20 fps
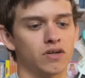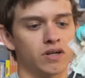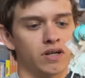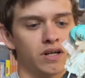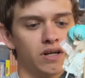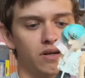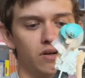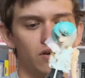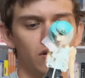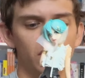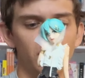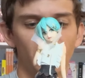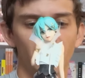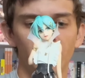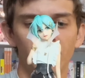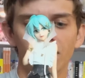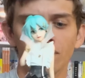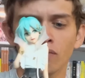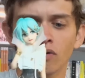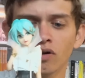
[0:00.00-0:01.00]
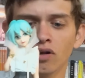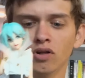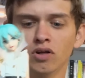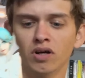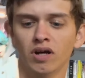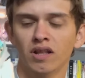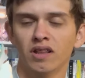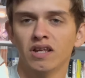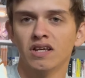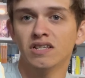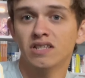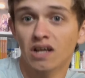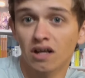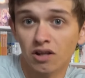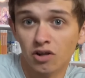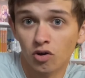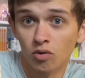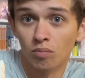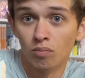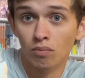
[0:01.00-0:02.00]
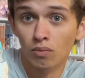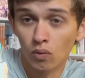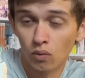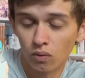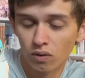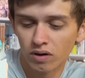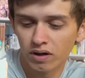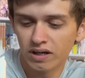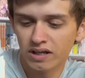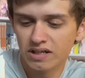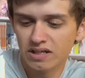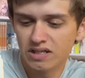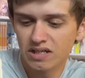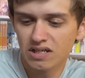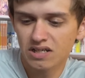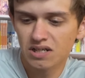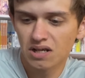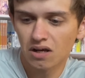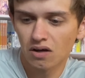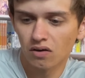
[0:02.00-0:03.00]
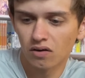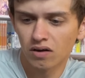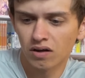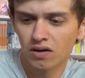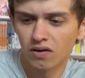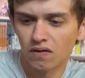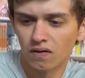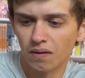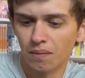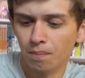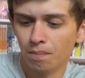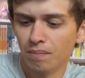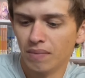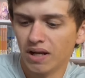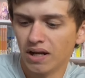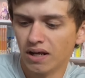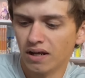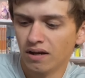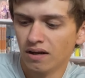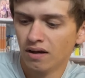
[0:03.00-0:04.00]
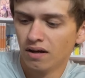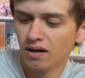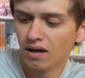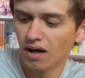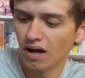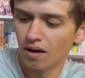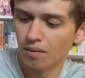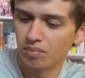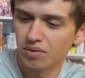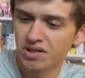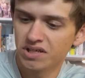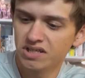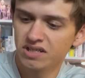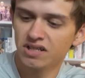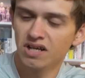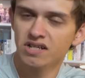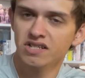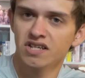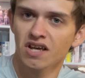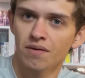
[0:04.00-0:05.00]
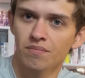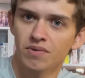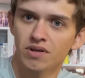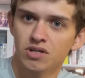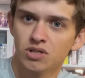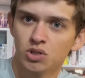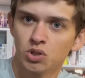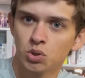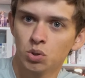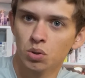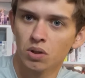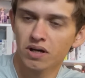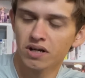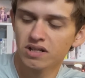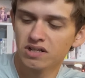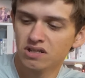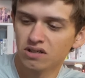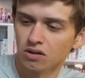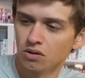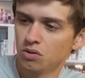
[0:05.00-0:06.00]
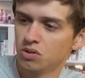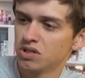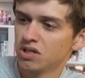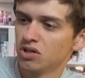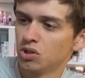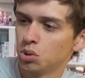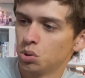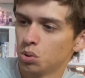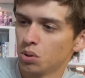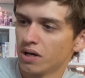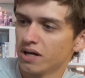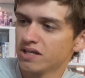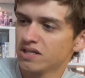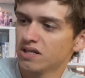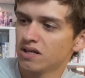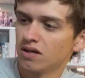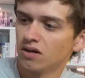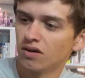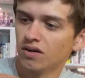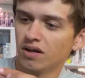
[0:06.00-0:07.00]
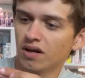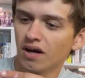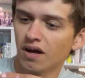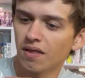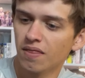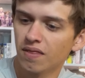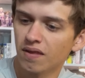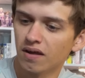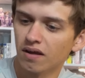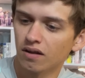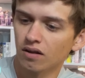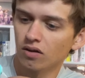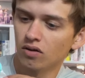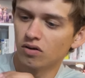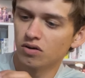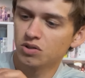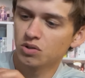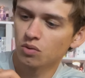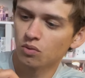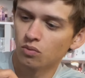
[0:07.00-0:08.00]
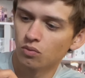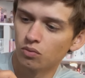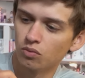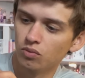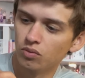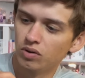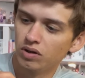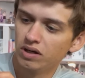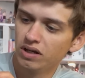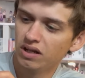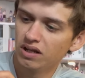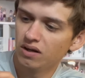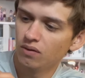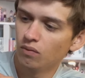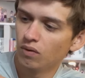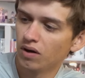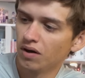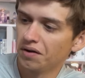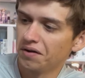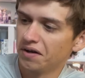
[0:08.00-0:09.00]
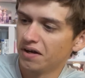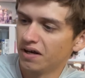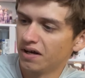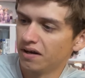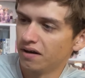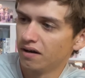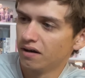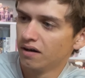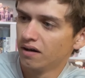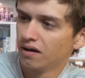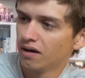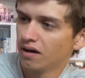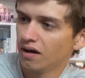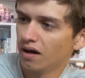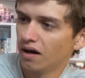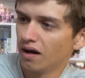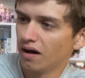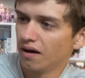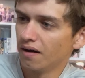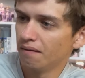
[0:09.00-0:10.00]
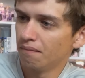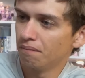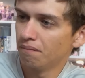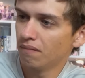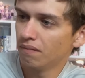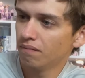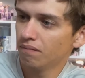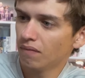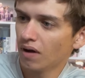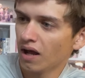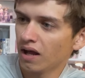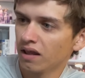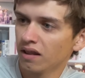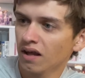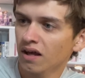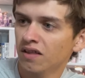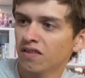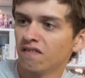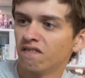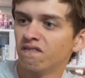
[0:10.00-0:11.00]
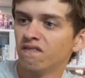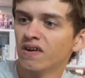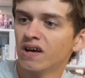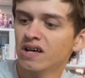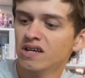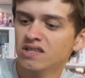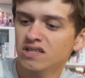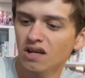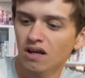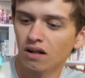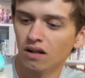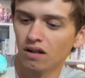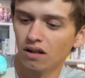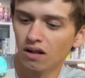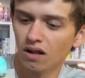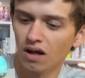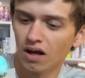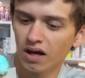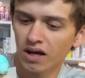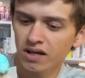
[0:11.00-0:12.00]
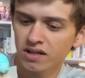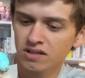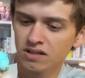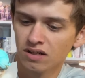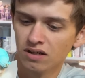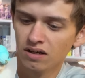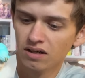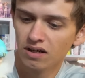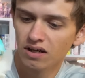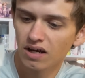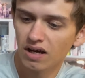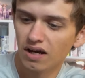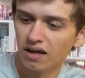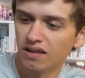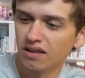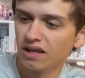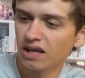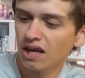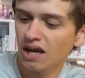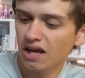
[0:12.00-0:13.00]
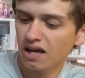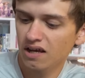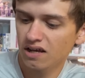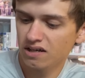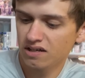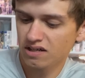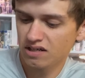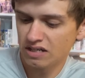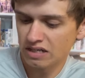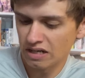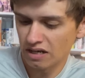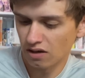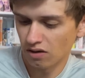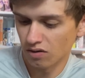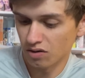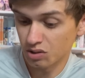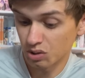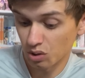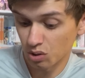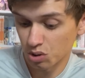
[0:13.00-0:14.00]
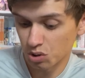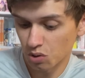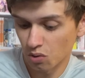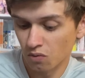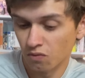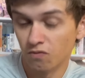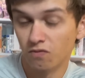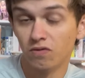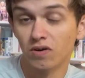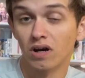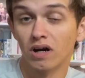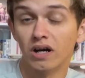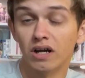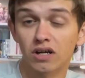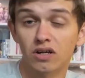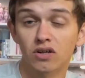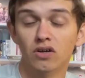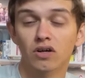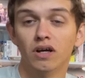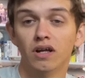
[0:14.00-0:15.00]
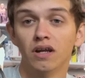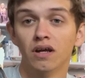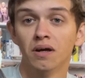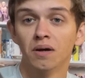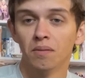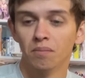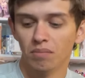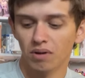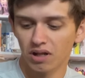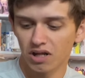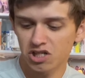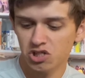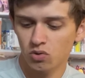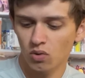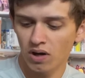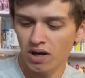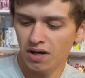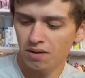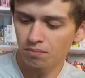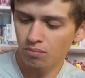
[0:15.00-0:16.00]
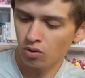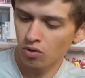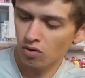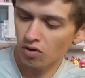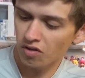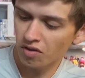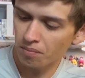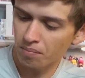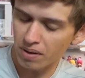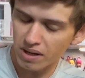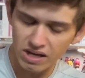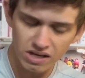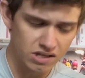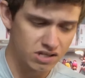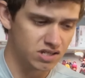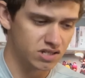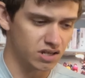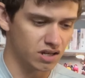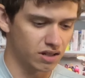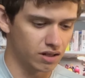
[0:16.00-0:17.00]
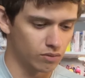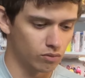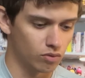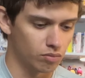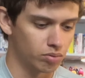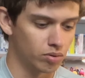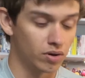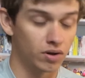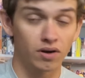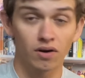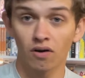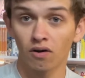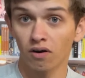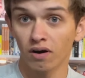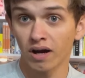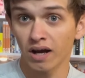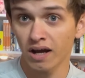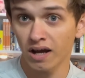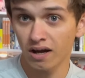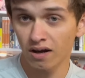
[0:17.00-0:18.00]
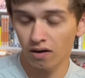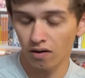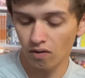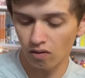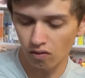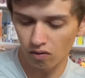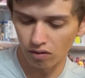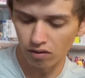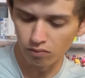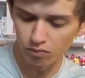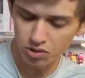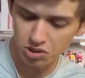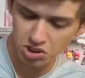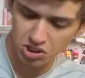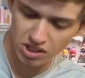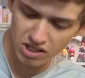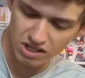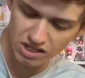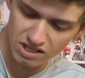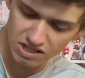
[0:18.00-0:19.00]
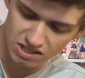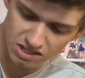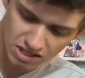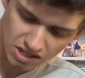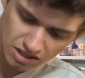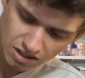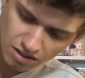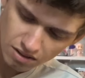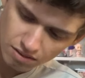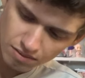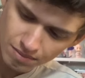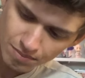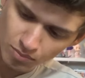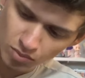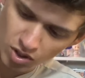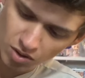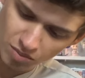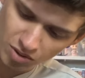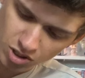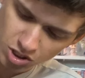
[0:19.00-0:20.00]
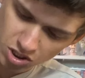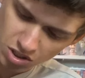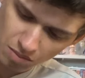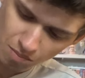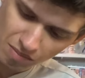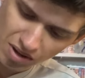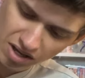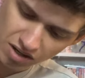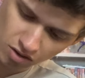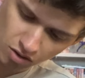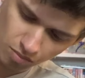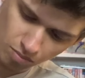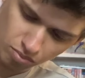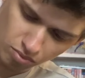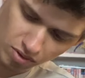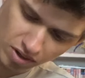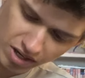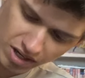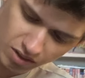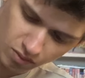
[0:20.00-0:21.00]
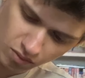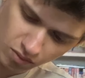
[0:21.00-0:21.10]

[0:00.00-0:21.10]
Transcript: here. Now, I am going to look at this a little more in detail here in a minute. Because it does have this translucent dress here that I think looks really well done. I like the face a lot, and the hand detail is also very good. But let's go ahead and put her on the base, and then we'll put her hair on, which is pretty much the make or break